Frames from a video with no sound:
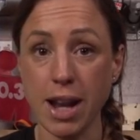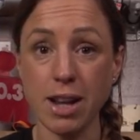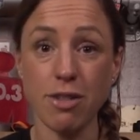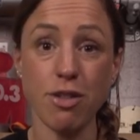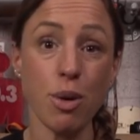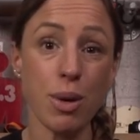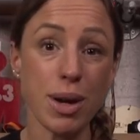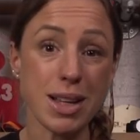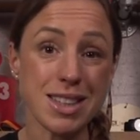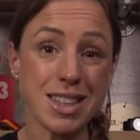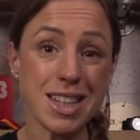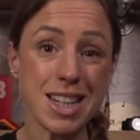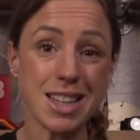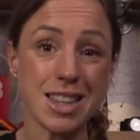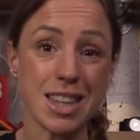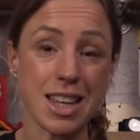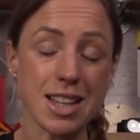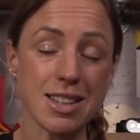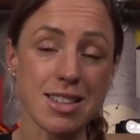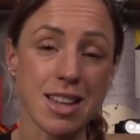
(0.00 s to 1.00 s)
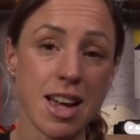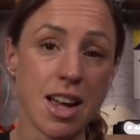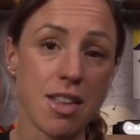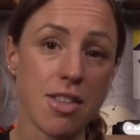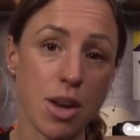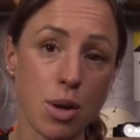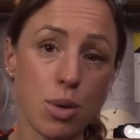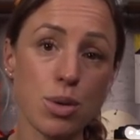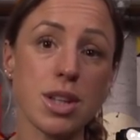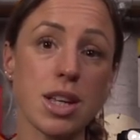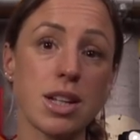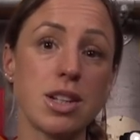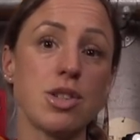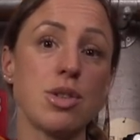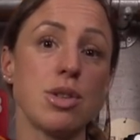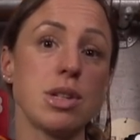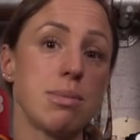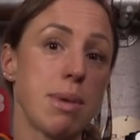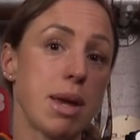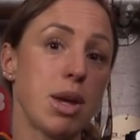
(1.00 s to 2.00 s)
And if you exceed this, then all it's gonna
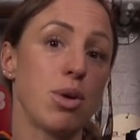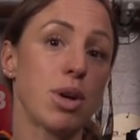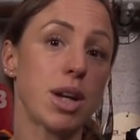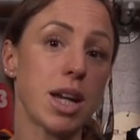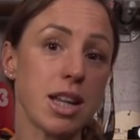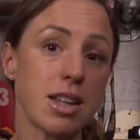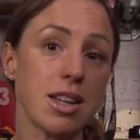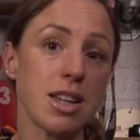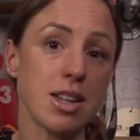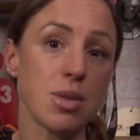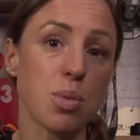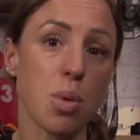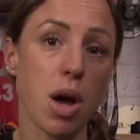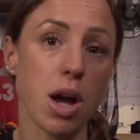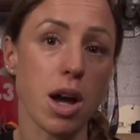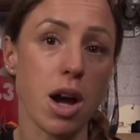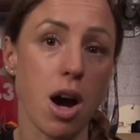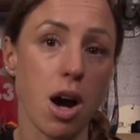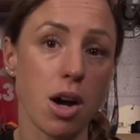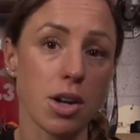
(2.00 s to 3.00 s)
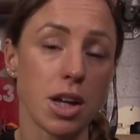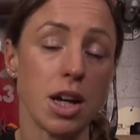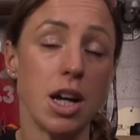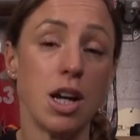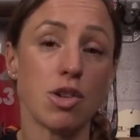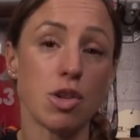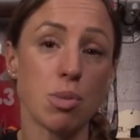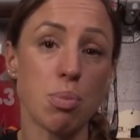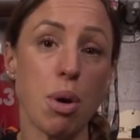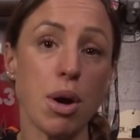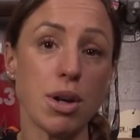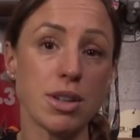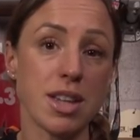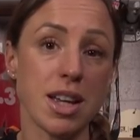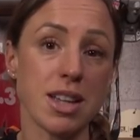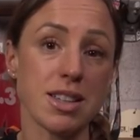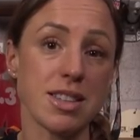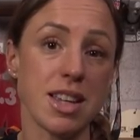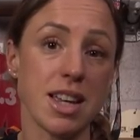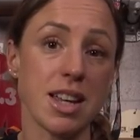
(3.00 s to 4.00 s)
do is make your kidneys work harder to
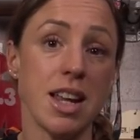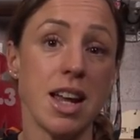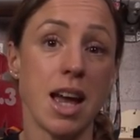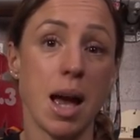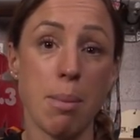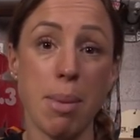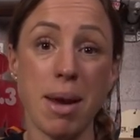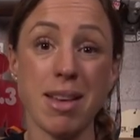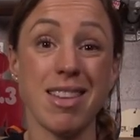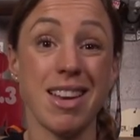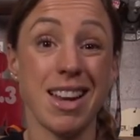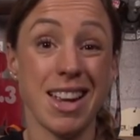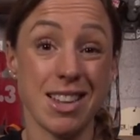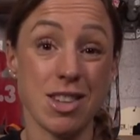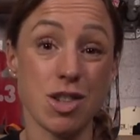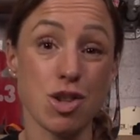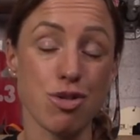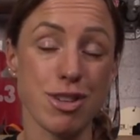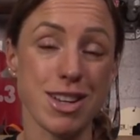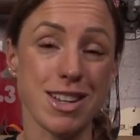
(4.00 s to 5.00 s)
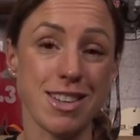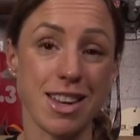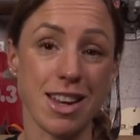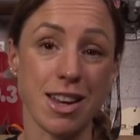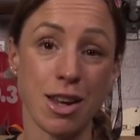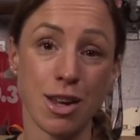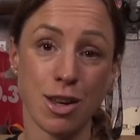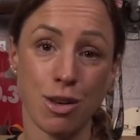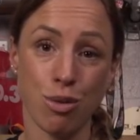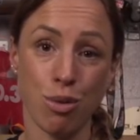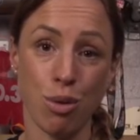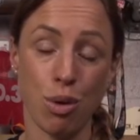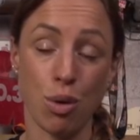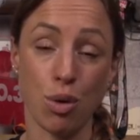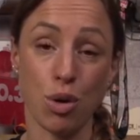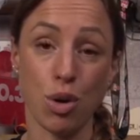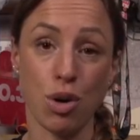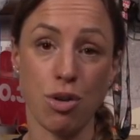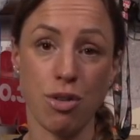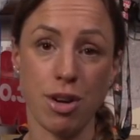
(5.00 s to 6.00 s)
process it and basically excrete it through your
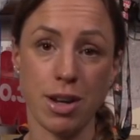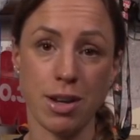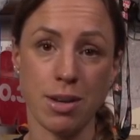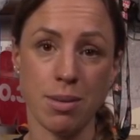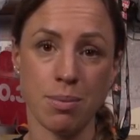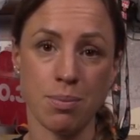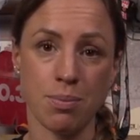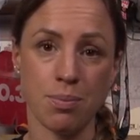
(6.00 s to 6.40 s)
urine.